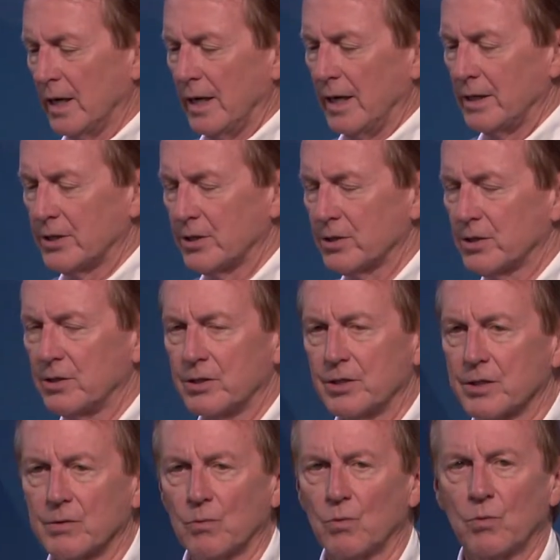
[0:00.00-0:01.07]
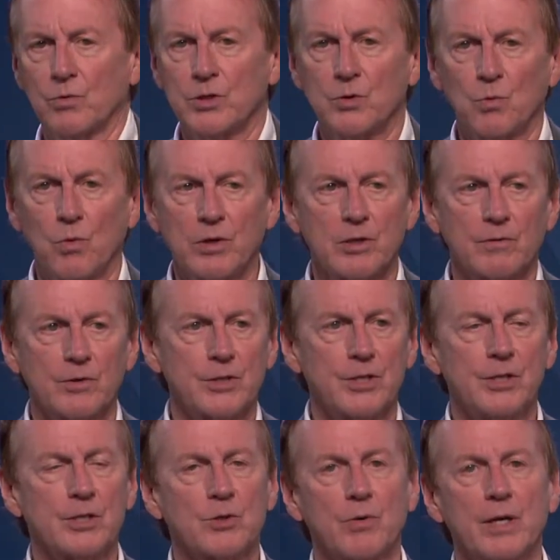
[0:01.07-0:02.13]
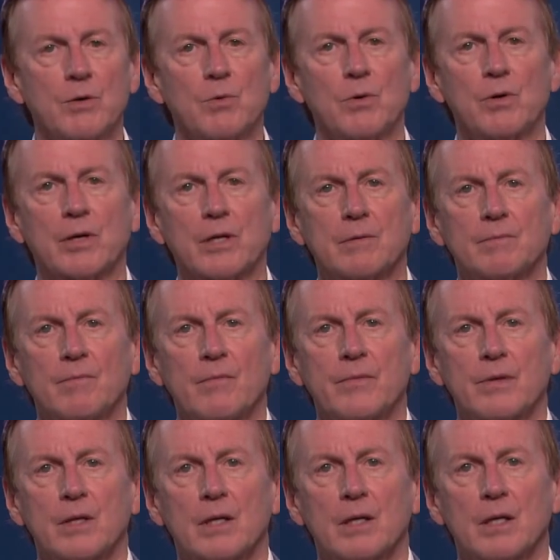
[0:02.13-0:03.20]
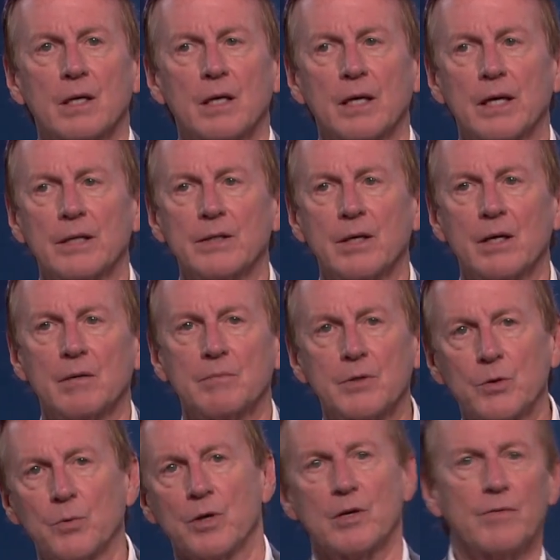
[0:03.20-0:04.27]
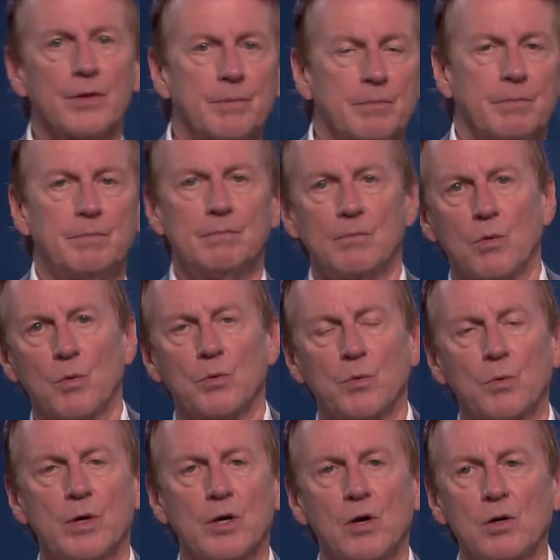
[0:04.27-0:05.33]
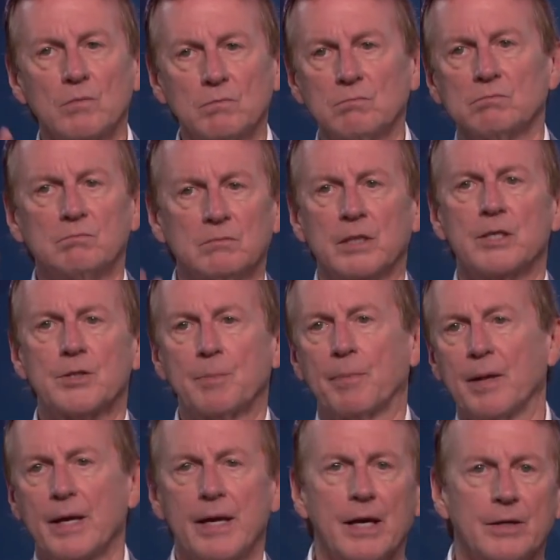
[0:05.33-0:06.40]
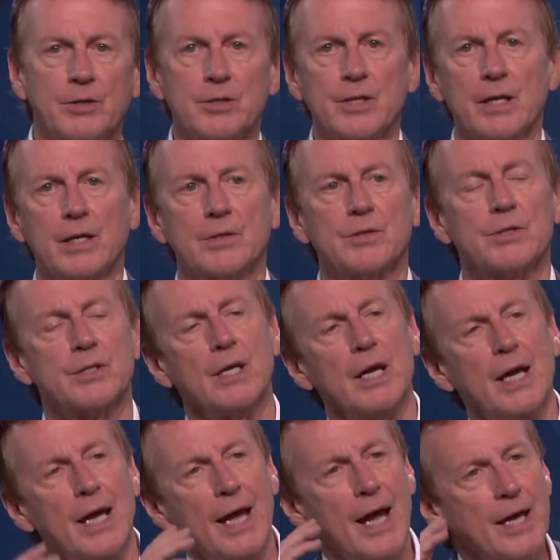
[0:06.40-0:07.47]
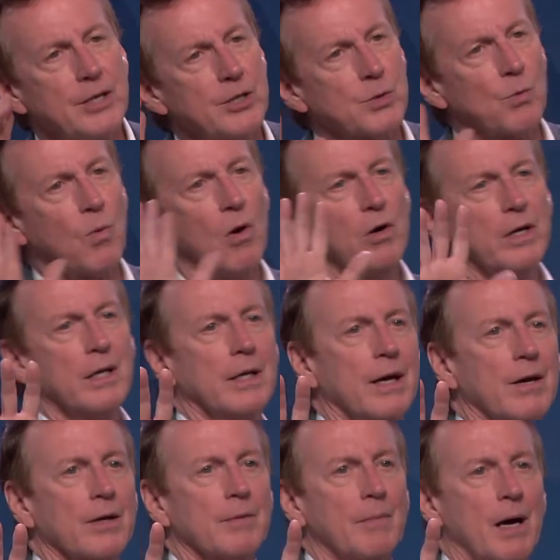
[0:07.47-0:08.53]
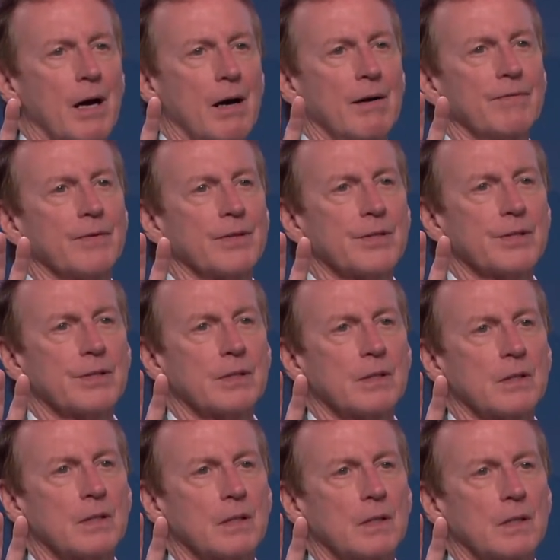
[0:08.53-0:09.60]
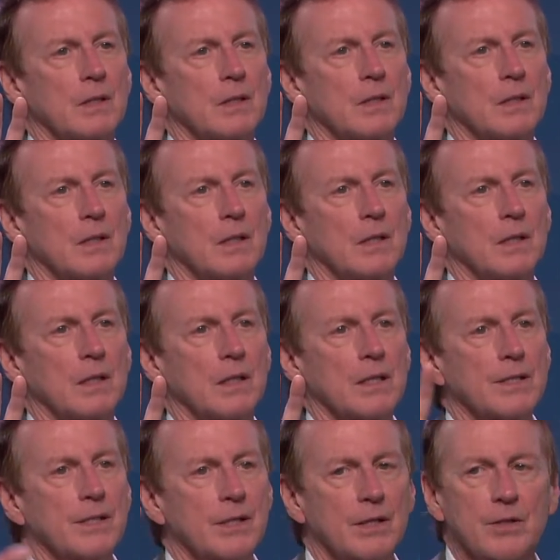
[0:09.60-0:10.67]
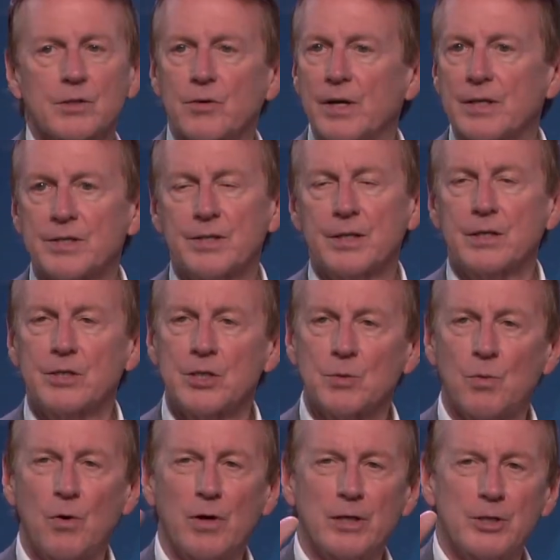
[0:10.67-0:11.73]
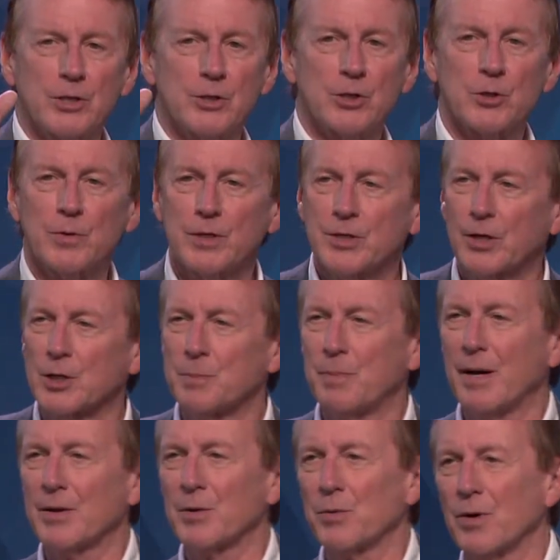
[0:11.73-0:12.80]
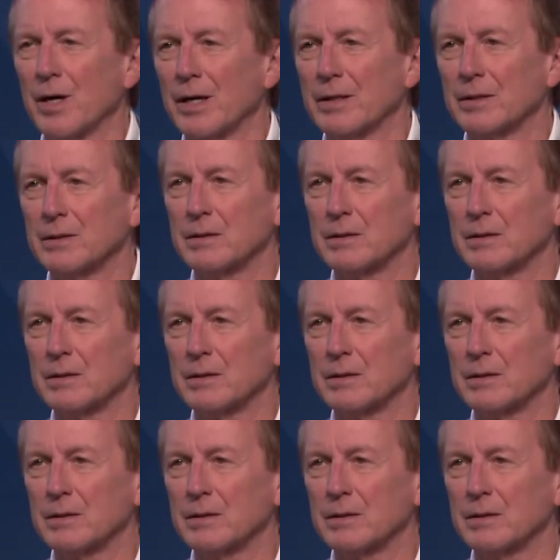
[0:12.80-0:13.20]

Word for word: And she's wonderful. She does great work. And so whenever what went on, here's the plan, here's the answers. And she's walking out of my office. And I said, "It's great to see you." And she's walking, and she turns around and she goes, "By the way,"